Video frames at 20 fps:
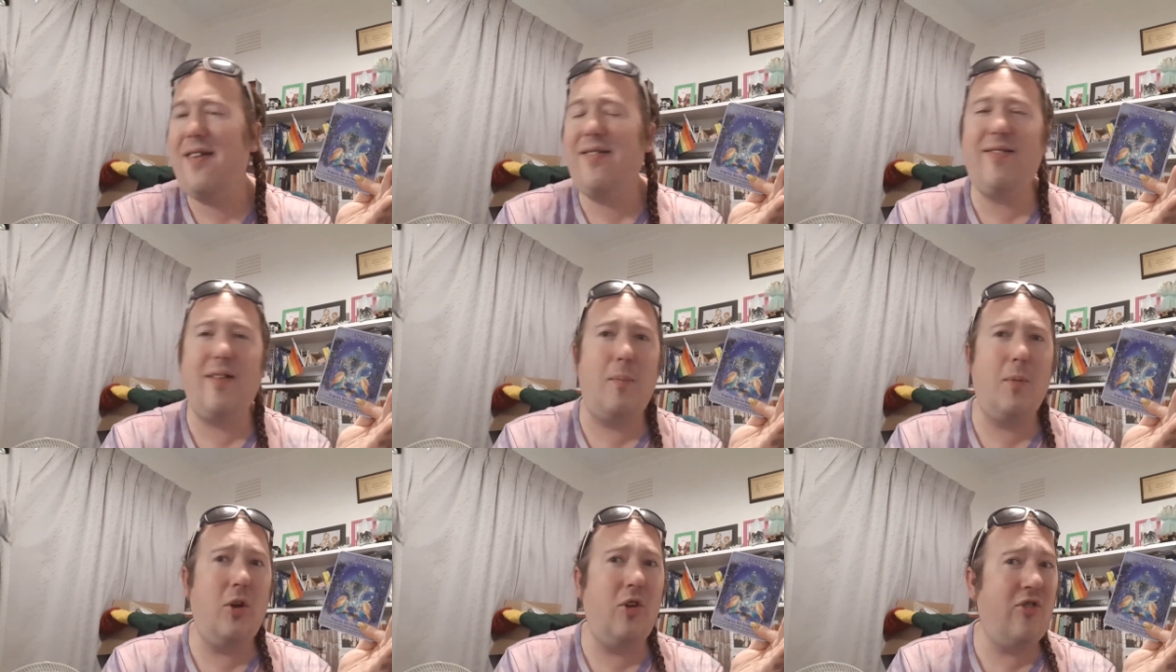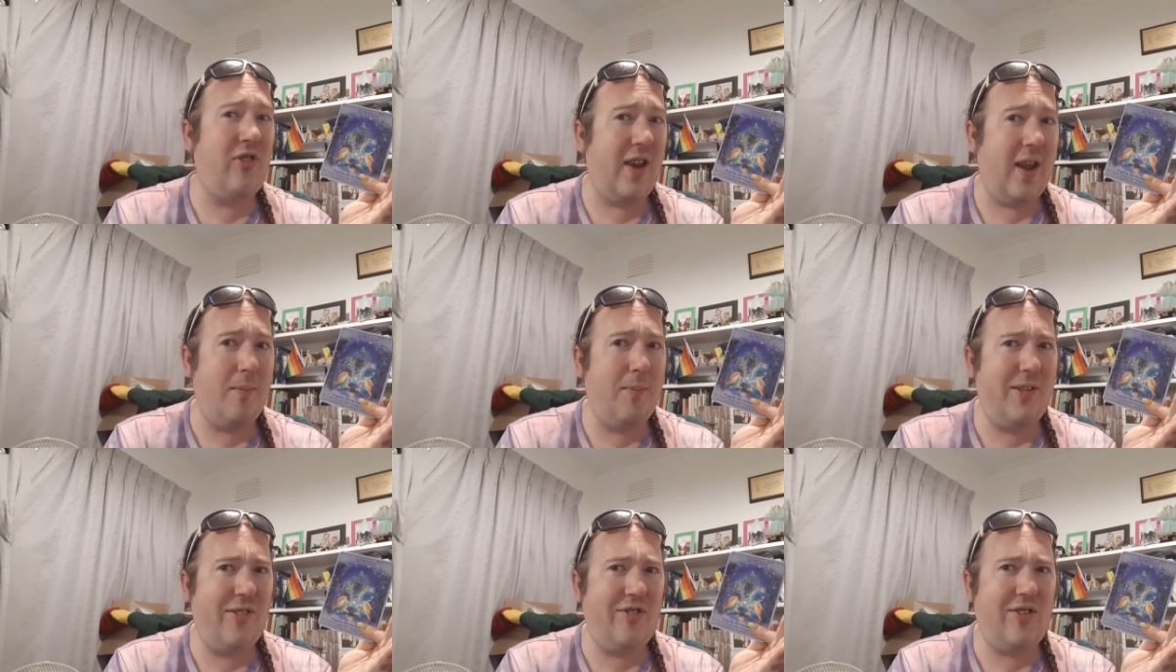someone whose
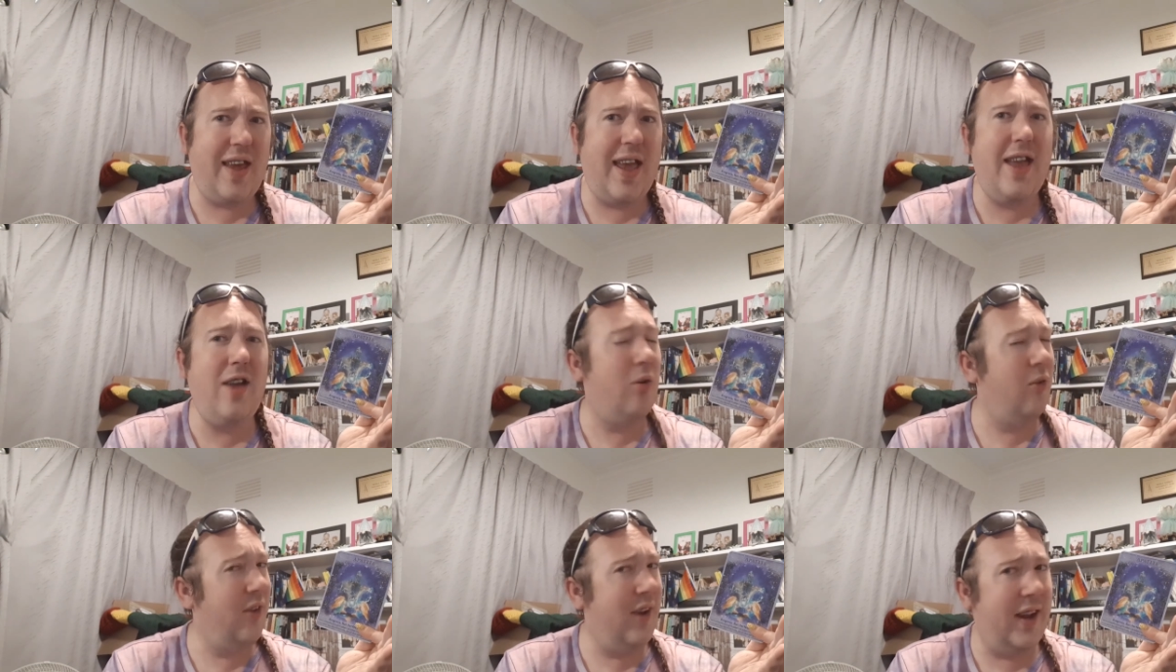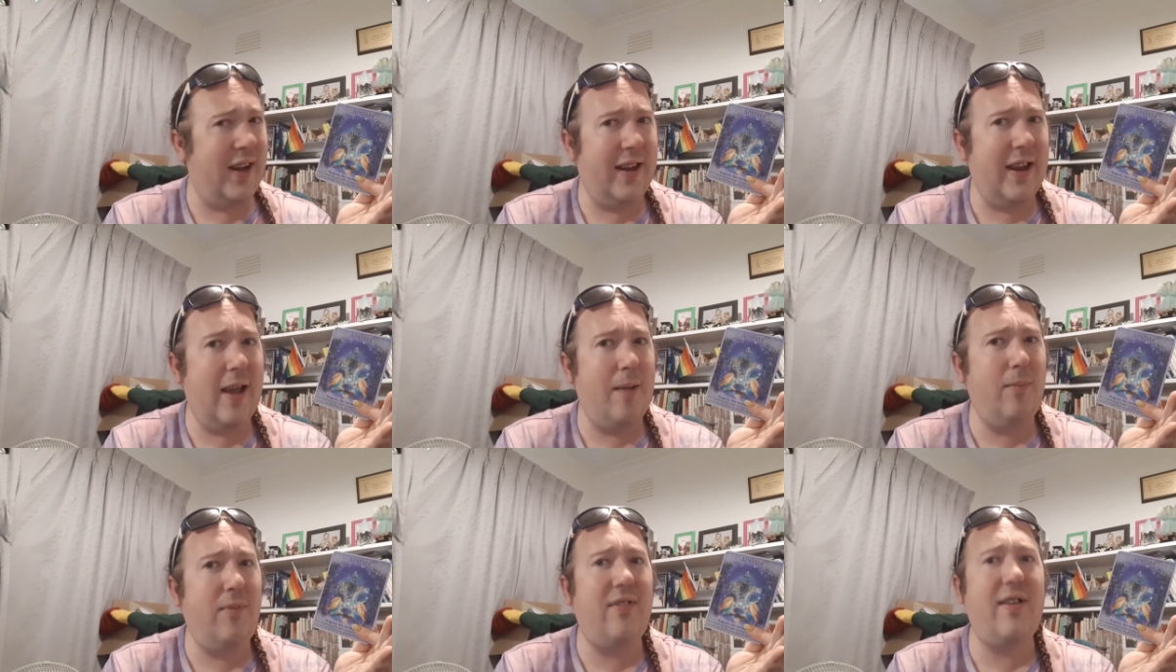name is Tay or
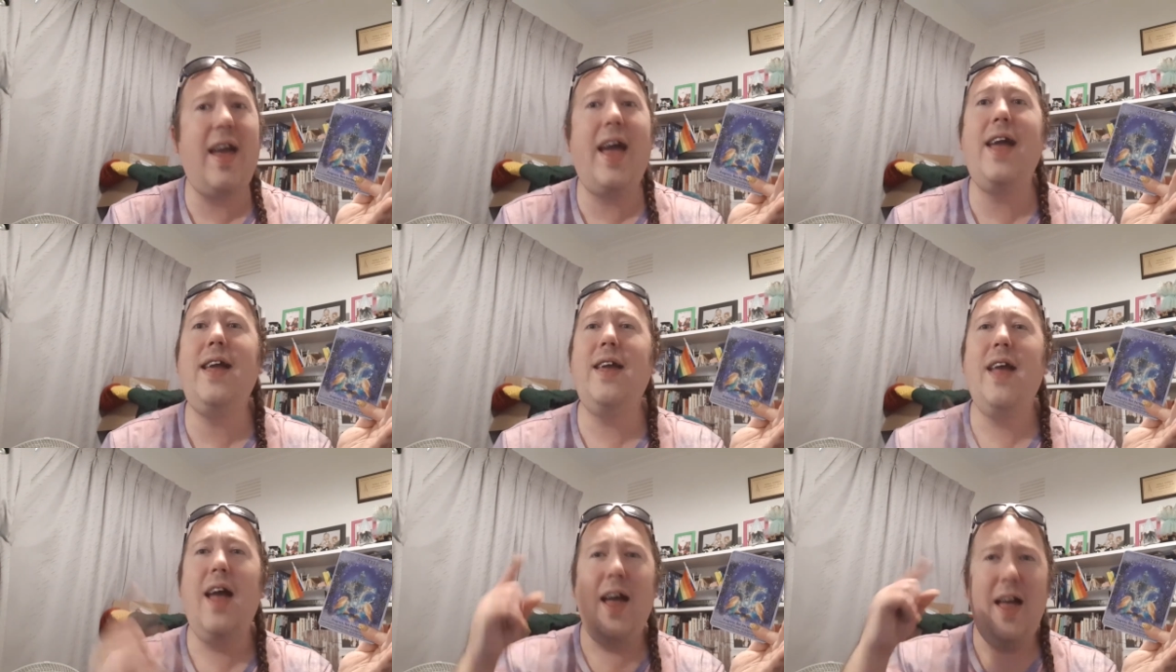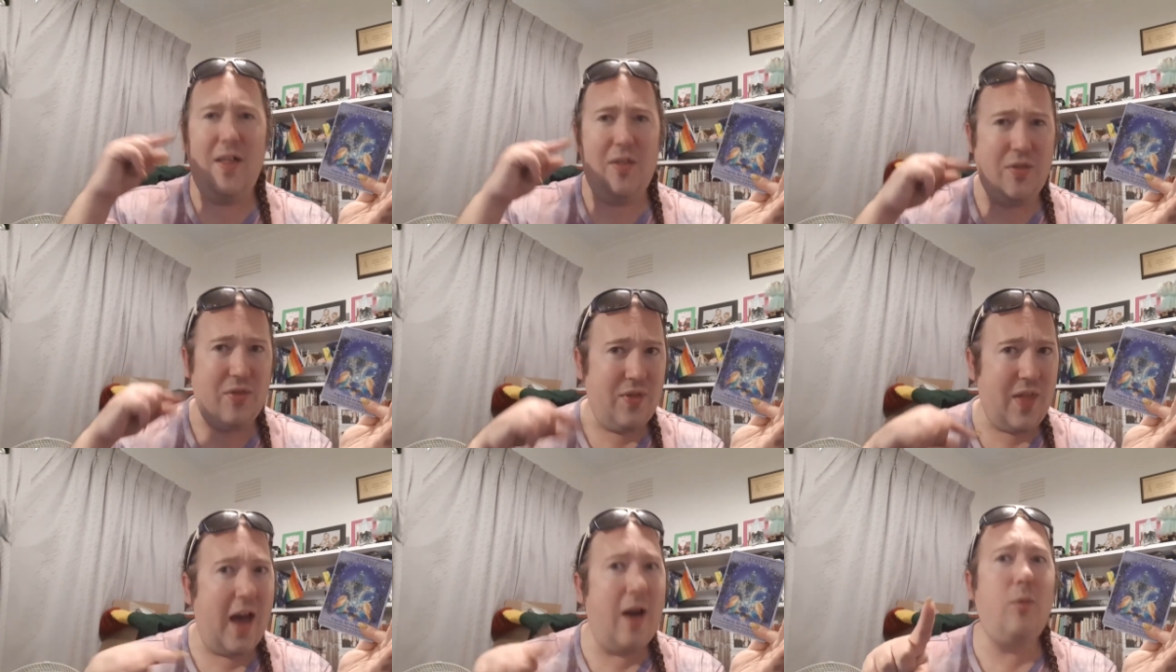nicknamed Tay,
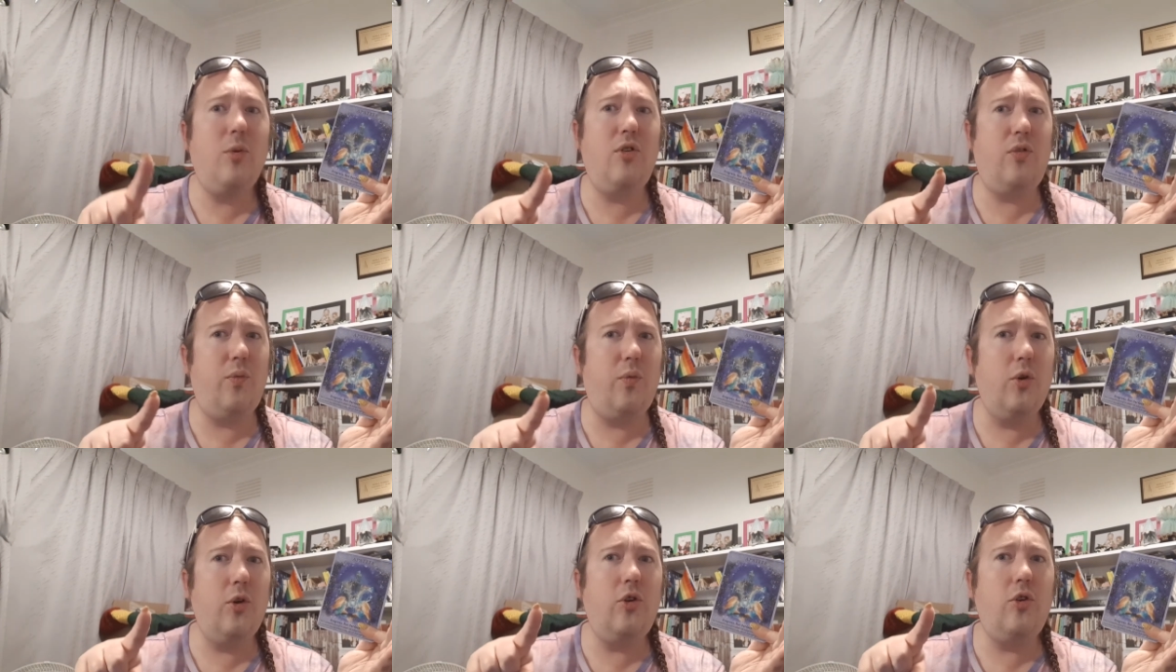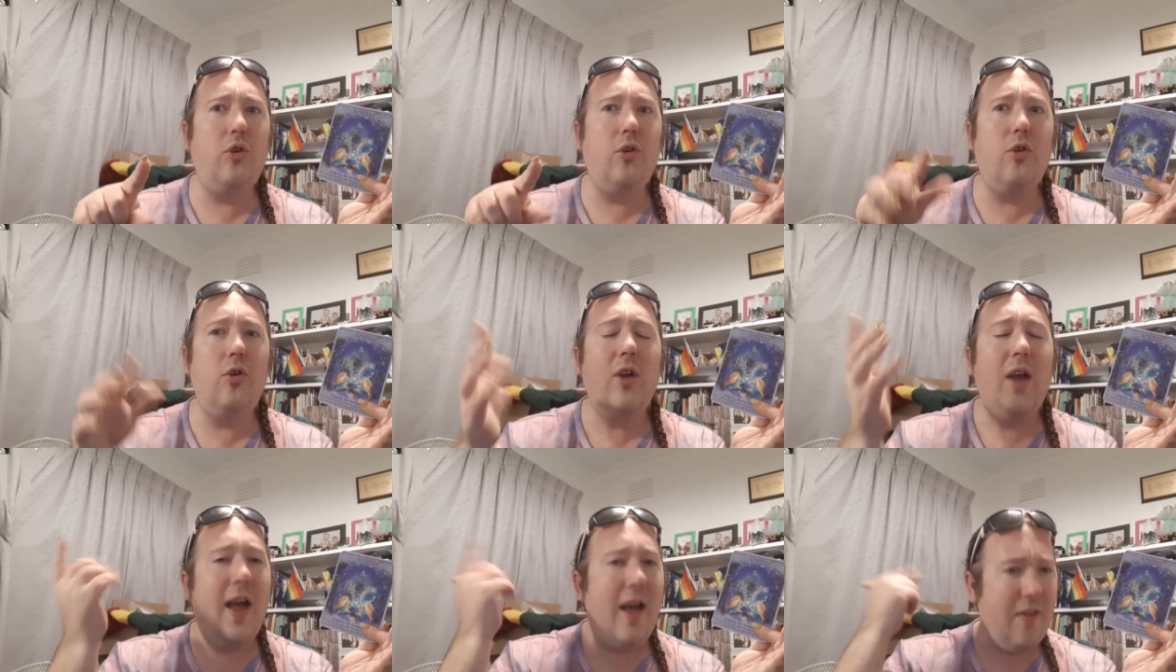that was for
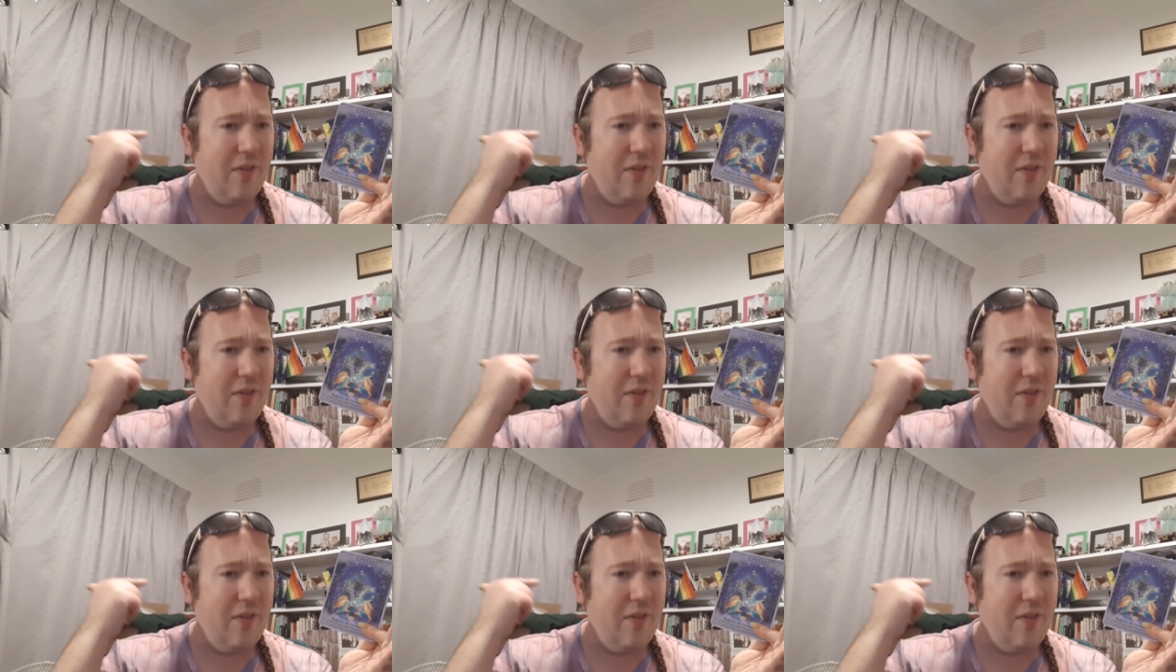you.